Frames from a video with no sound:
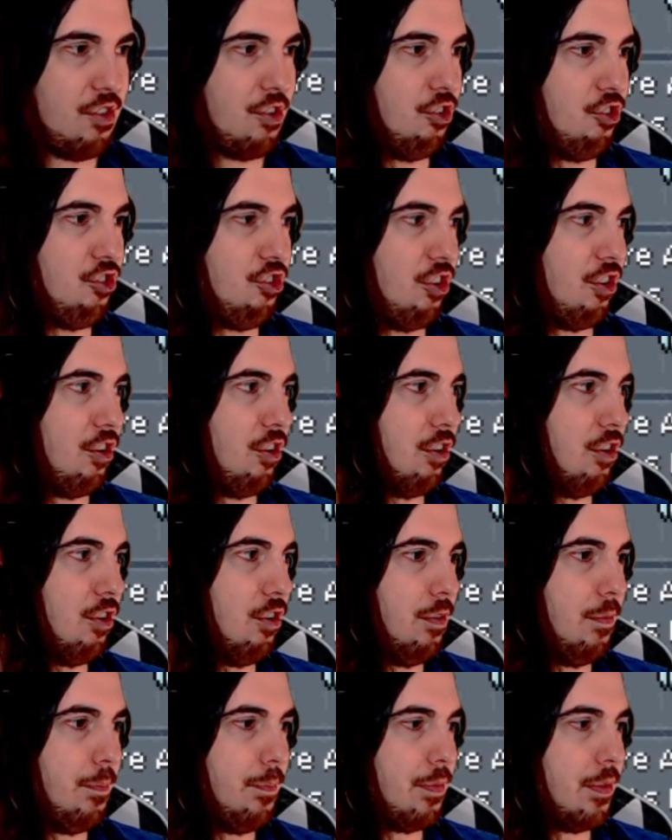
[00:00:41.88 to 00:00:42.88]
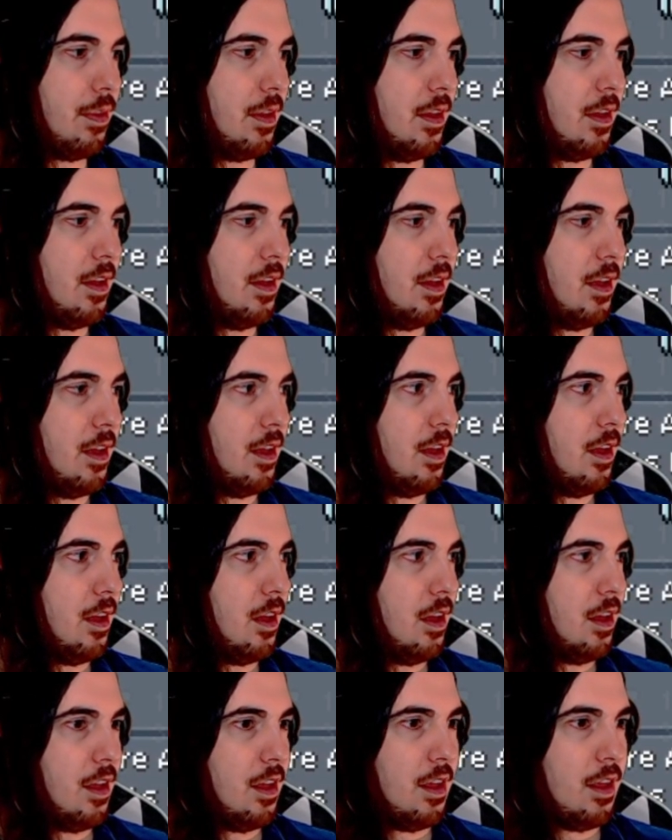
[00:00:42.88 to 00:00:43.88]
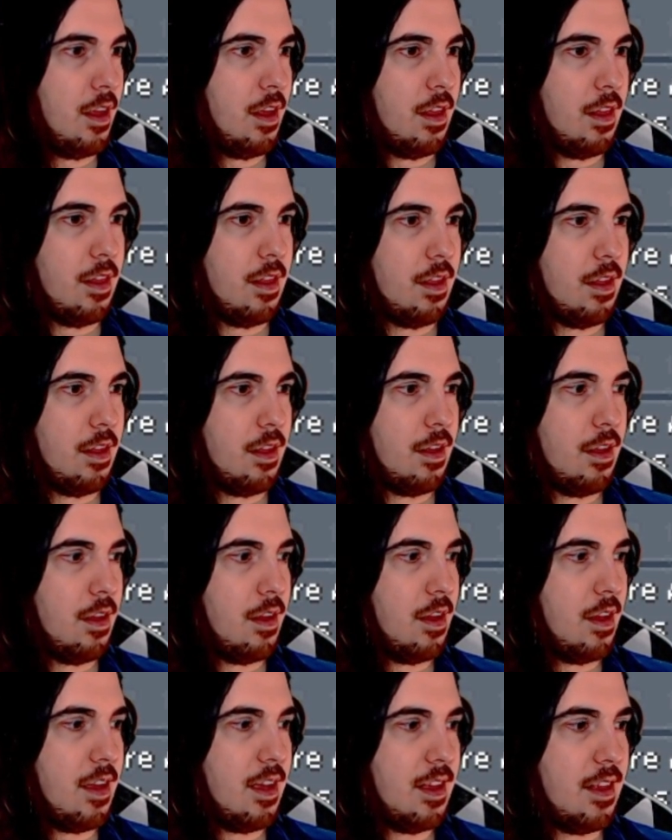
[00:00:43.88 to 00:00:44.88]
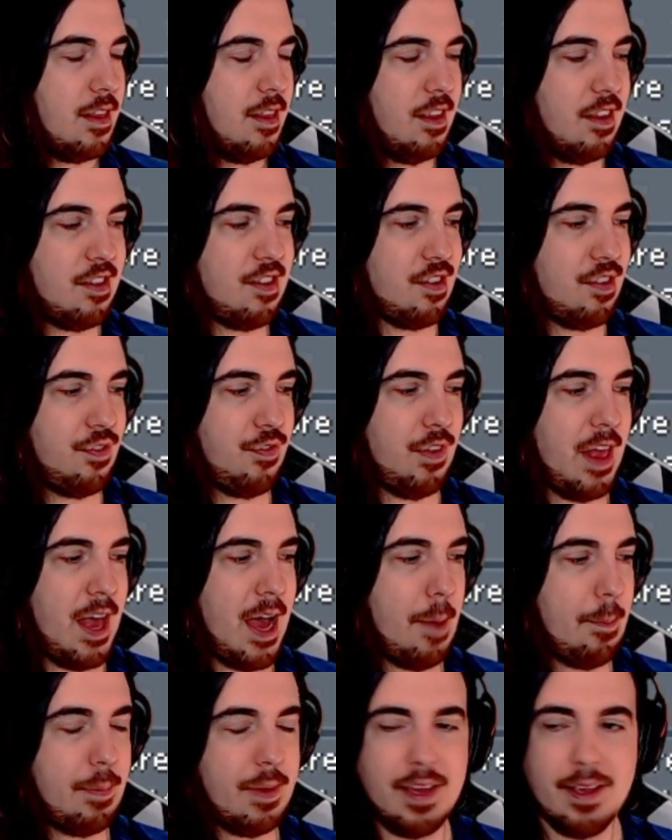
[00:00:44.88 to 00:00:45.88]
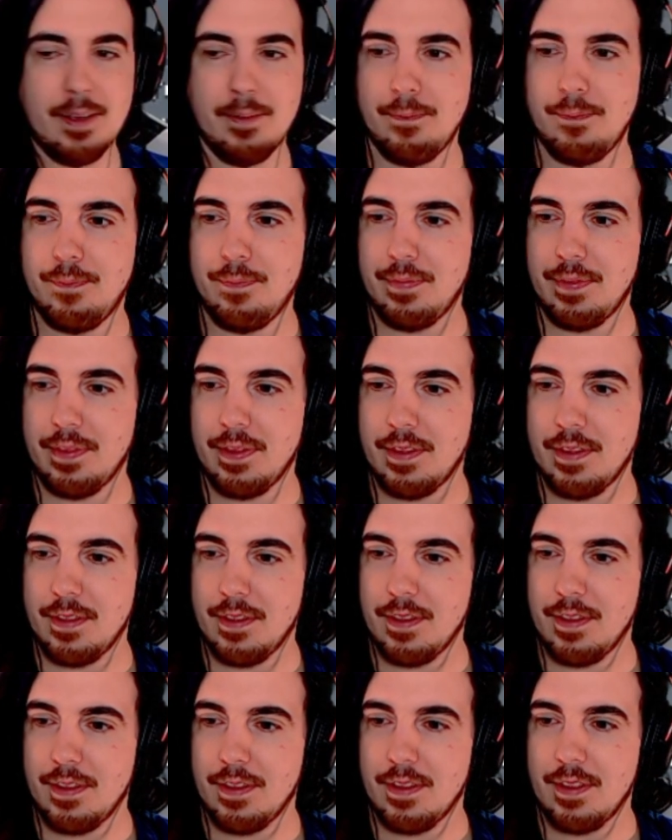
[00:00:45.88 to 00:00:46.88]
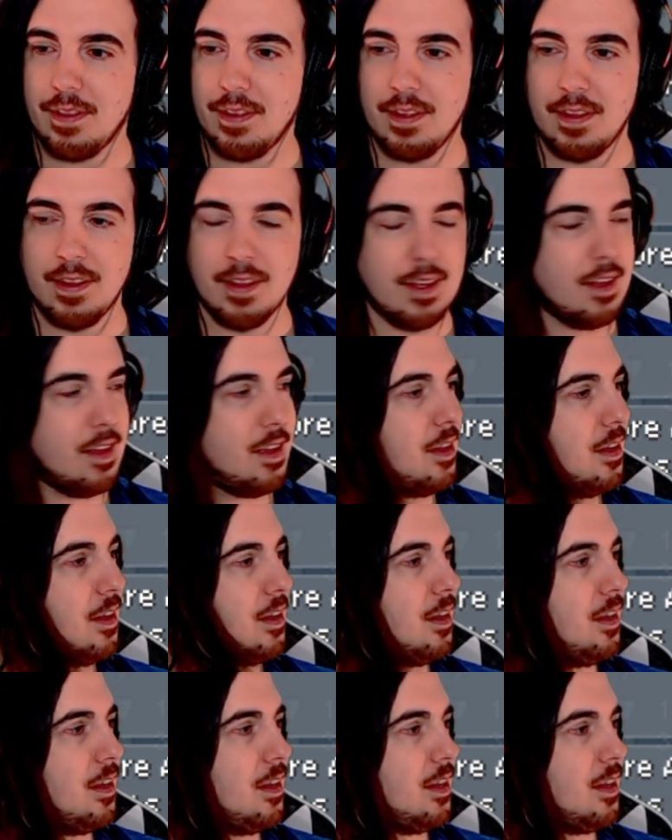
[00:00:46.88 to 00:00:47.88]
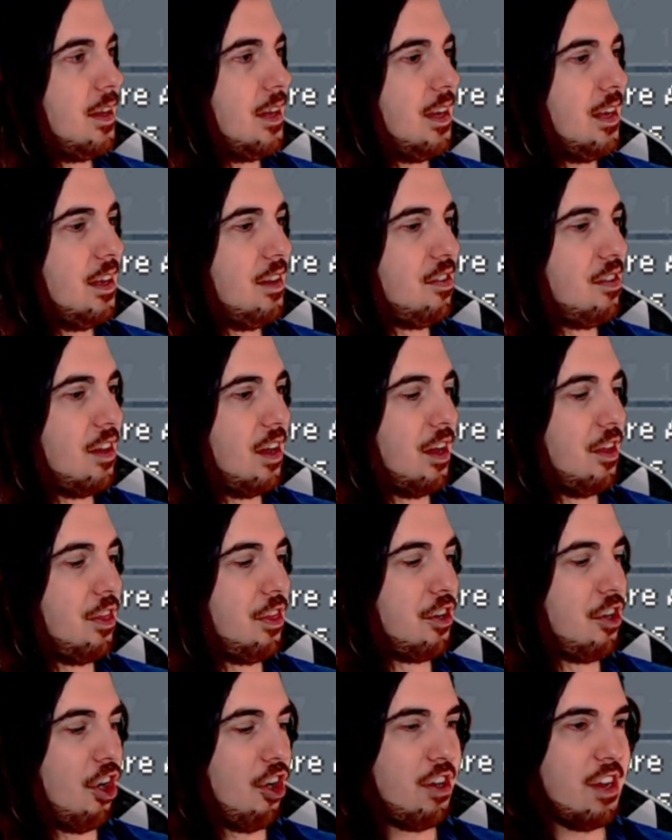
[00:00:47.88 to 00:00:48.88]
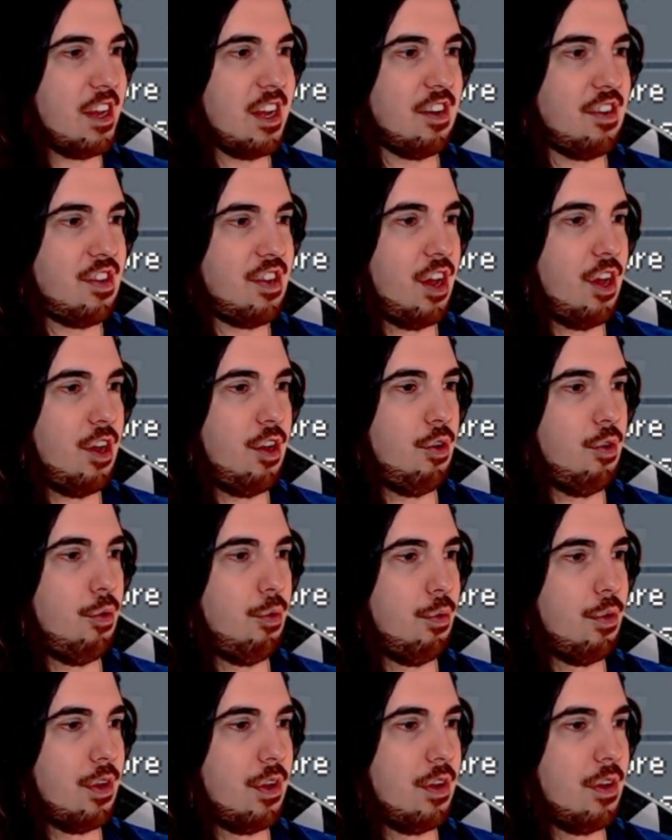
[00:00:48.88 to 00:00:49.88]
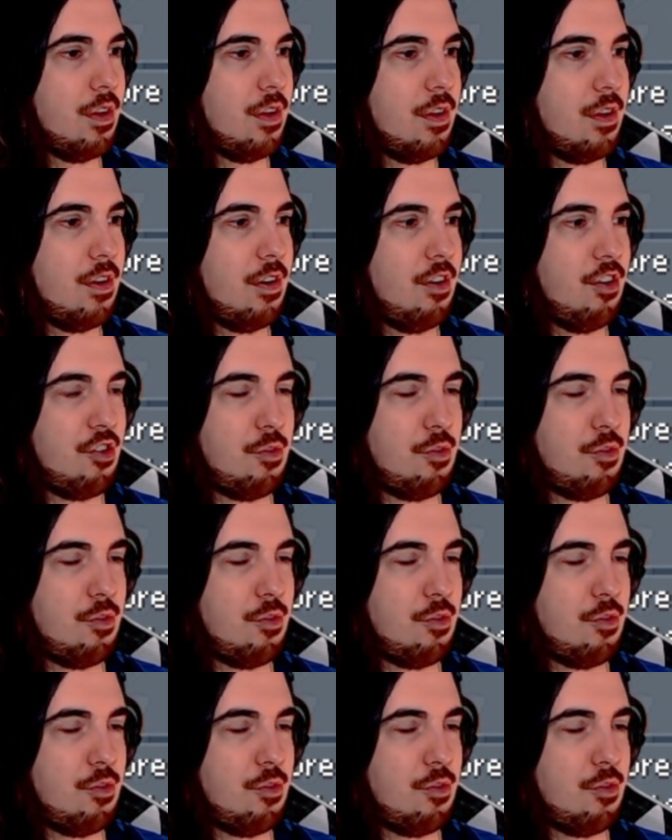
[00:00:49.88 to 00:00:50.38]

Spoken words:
You choose from a female or male monster keeper, and then get to pick your bloodline, which is this game's way telling you to choose a starter.